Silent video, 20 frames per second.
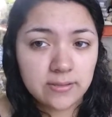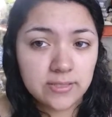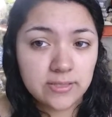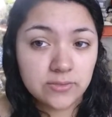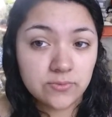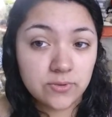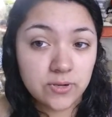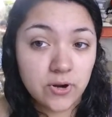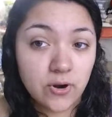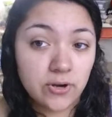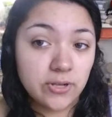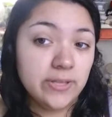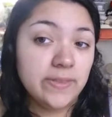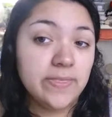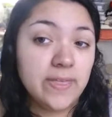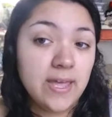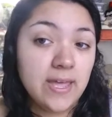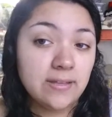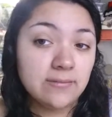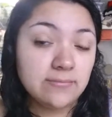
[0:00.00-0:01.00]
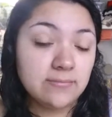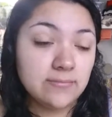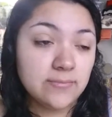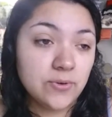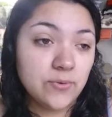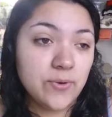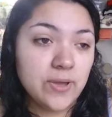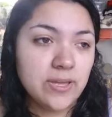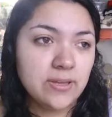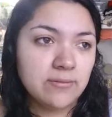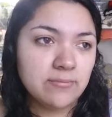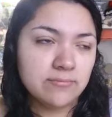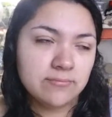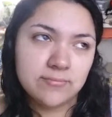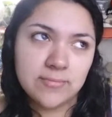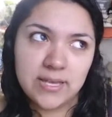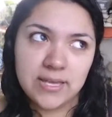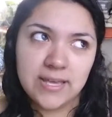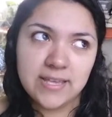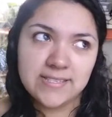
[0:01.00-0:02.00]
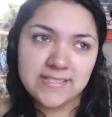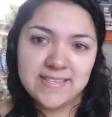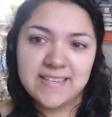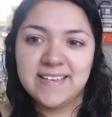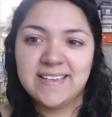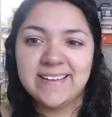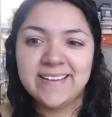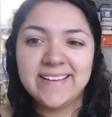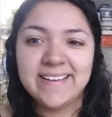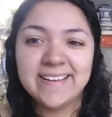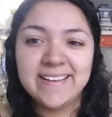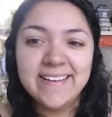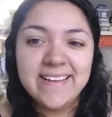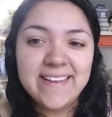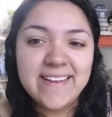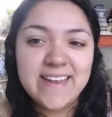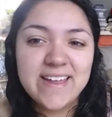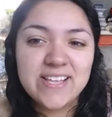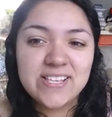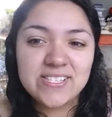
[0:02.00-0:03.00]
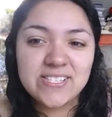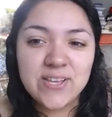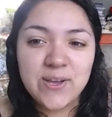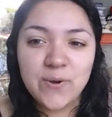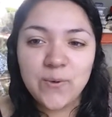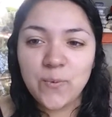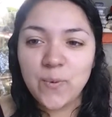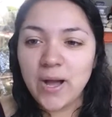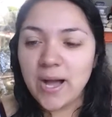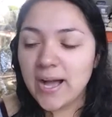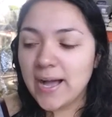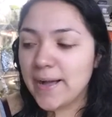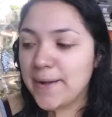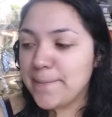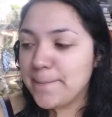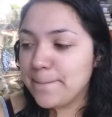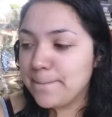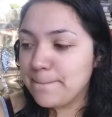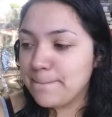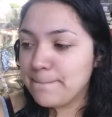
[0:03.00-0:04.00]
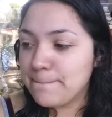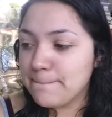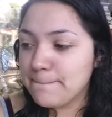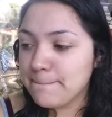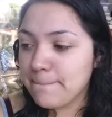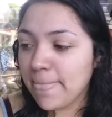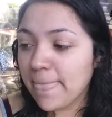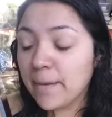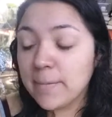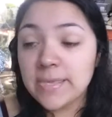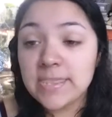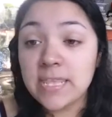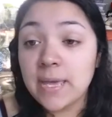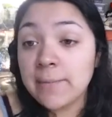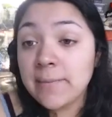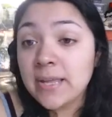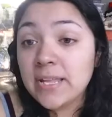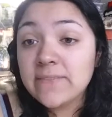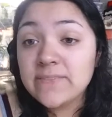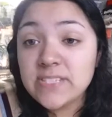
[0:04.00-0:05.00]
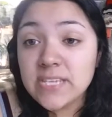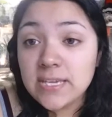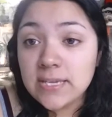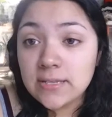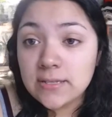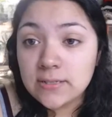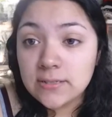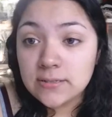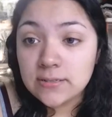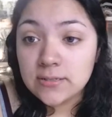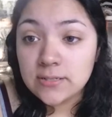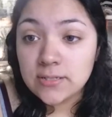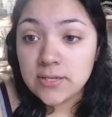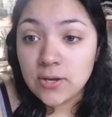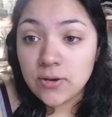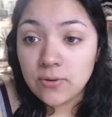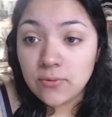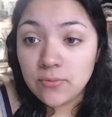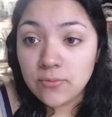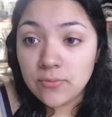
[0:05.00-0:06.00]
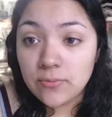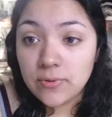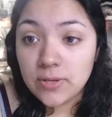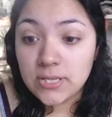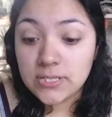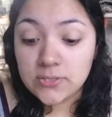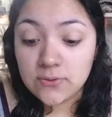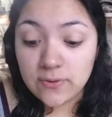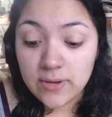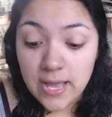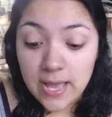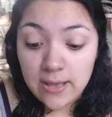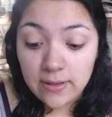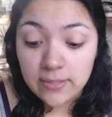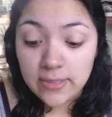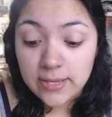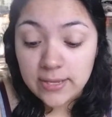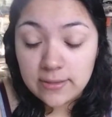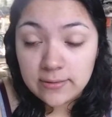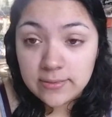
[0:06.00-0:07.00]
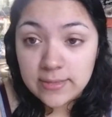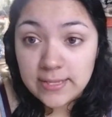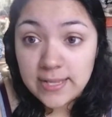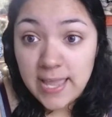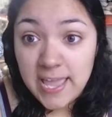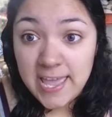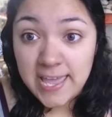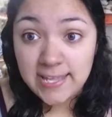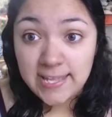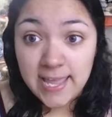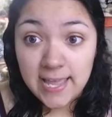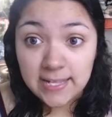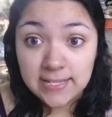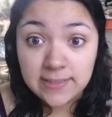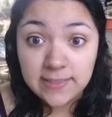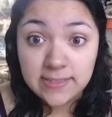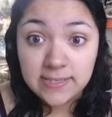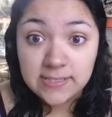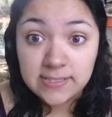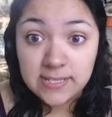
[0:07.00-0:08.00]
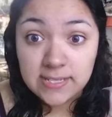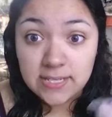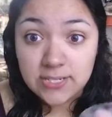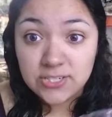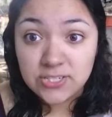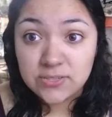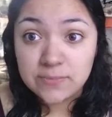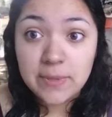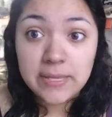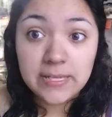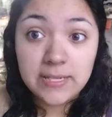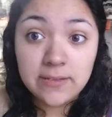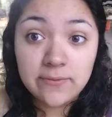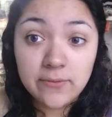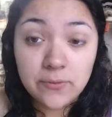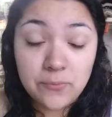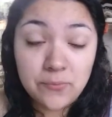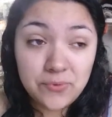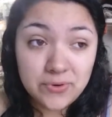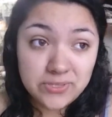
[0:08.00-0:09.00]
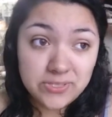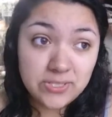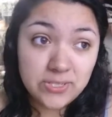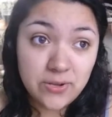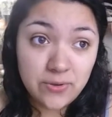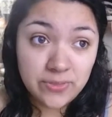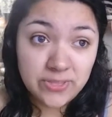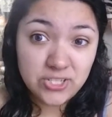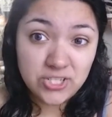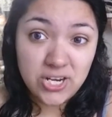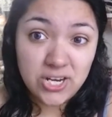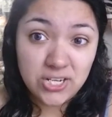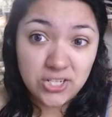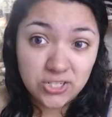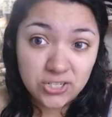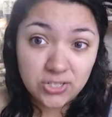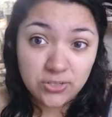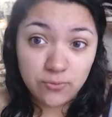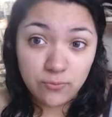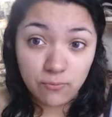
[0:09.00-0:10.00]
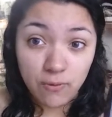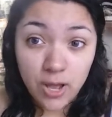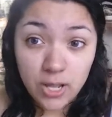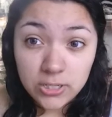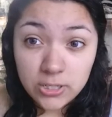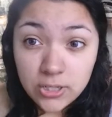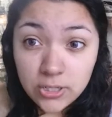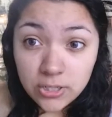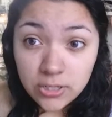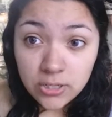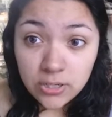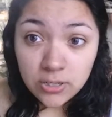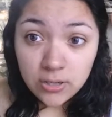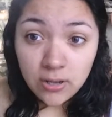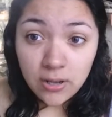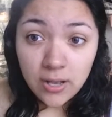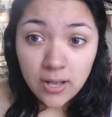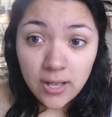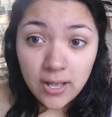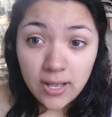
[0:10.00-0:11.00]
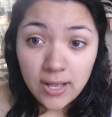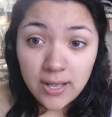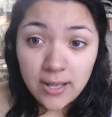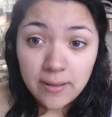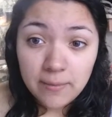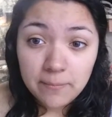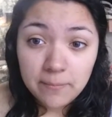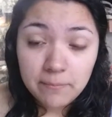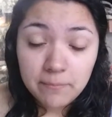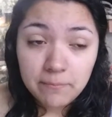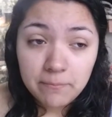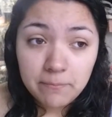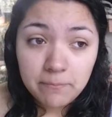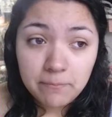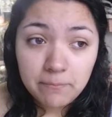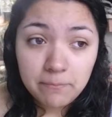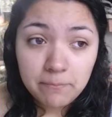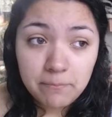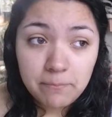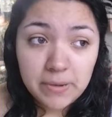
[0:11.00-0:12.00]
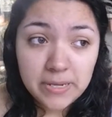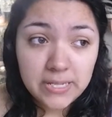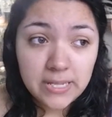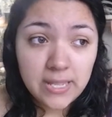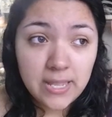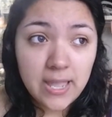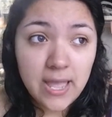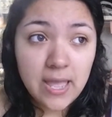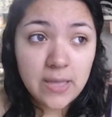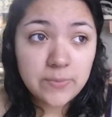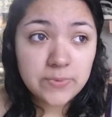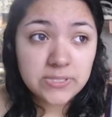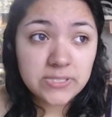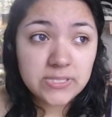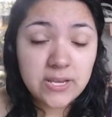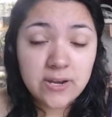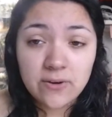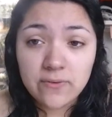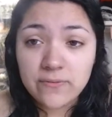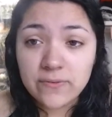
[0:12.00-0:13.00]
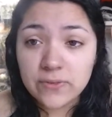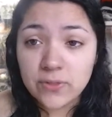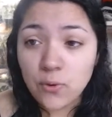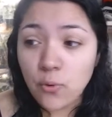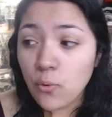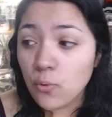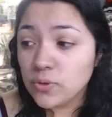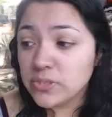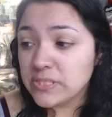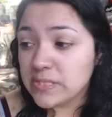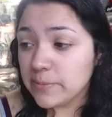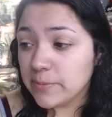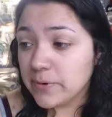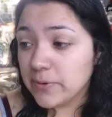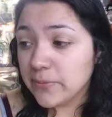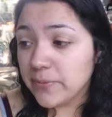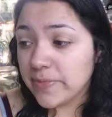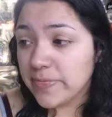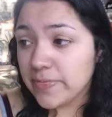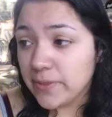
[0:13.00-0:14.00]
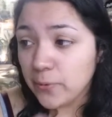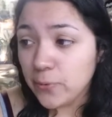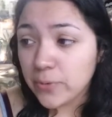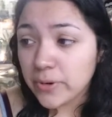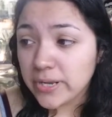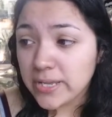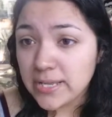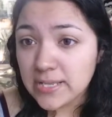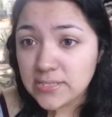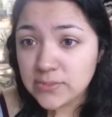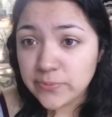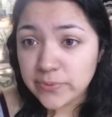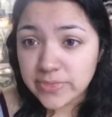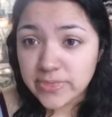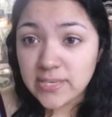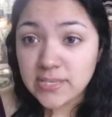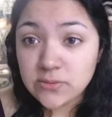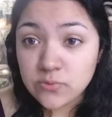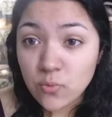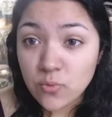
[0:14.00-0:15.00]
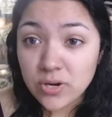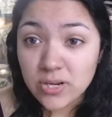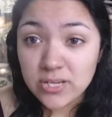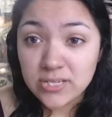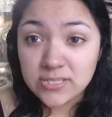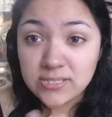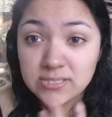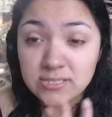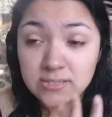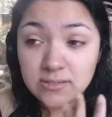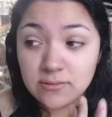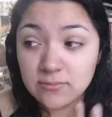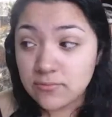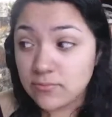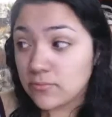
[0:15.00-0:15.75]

disregarded that away, I guess. So I mean, that might have taken, into account, like, that I had added this and just made it even worse, the change in water. But I was there for the whole summer with the orchids, with these orchids,